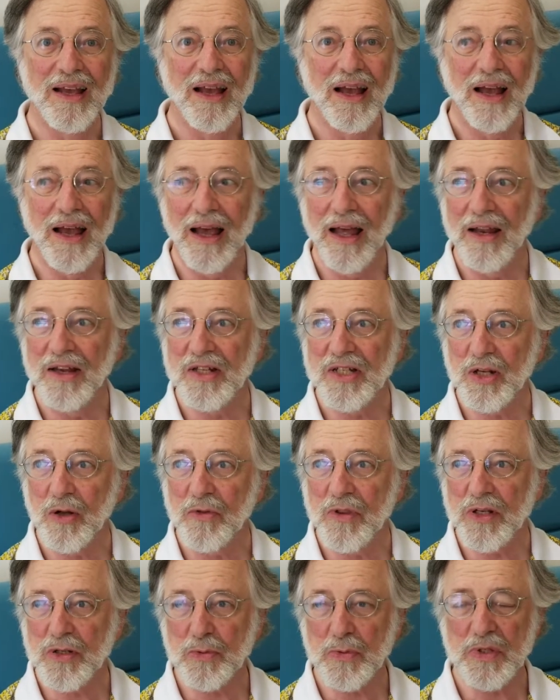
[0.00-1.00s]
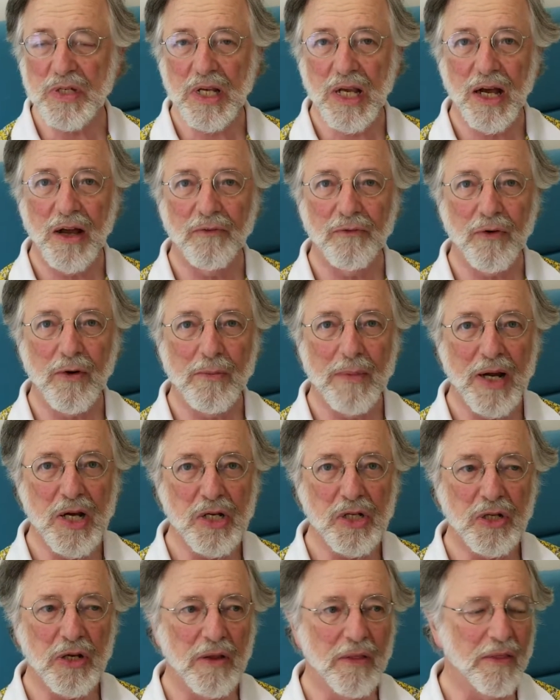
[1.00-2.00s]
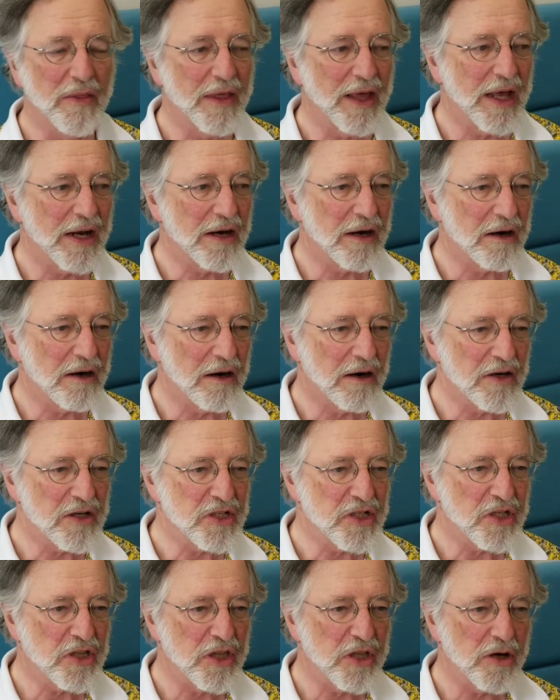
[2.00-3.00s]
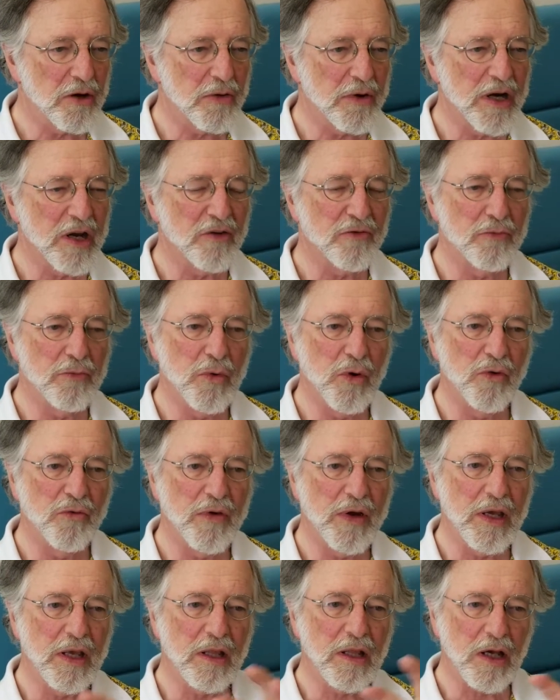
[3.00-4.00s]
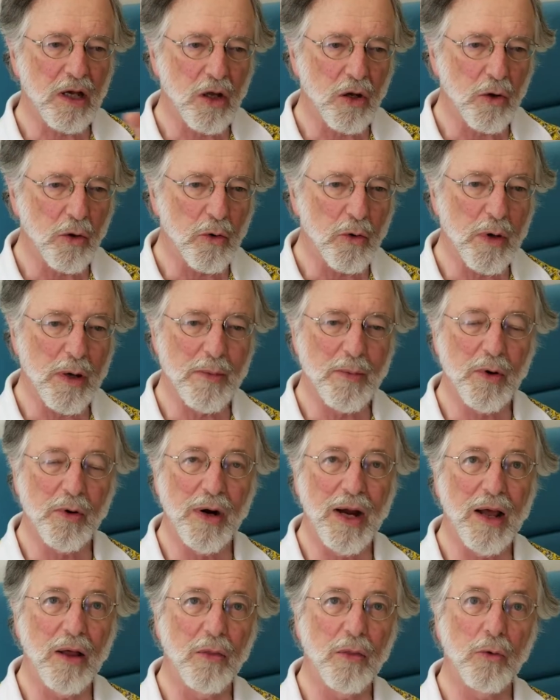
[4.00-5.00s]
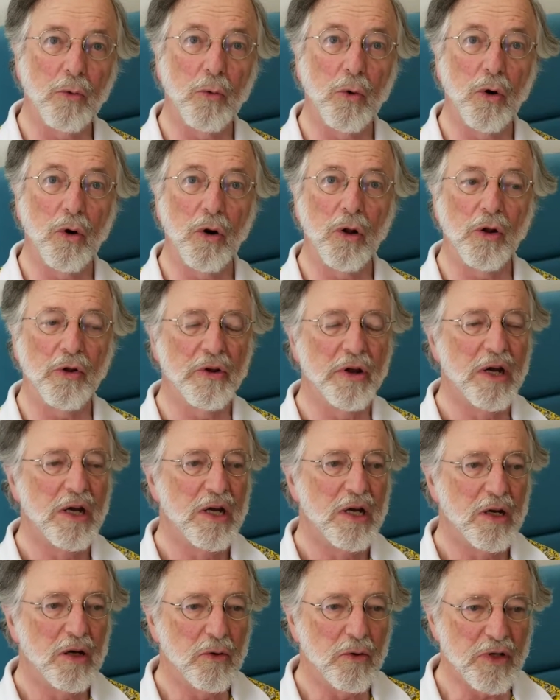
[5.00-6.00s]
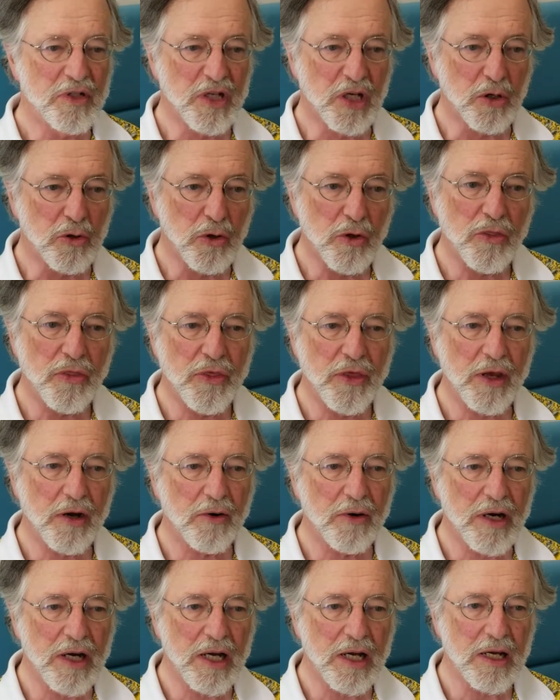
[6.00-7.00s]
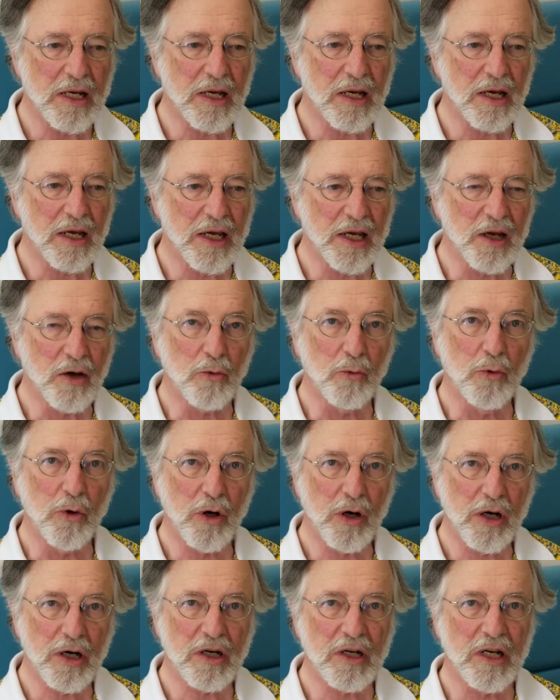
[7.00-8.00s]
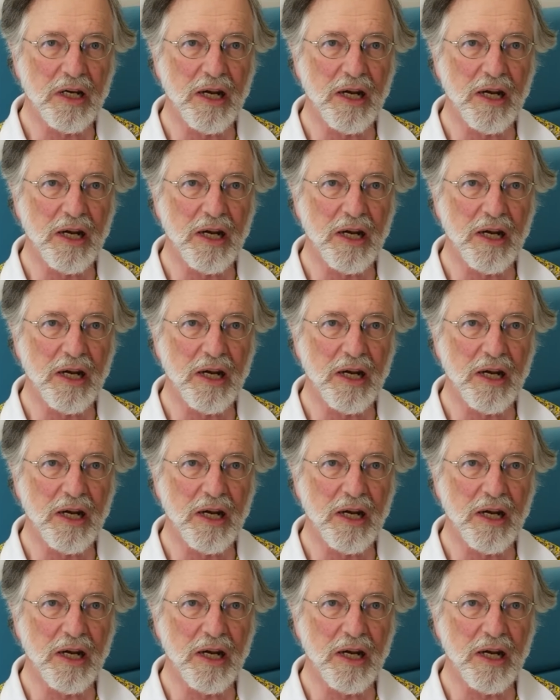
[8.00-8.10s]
And so this was confirmation that our theory of moving the colloquium around the world was a good theory. It worked.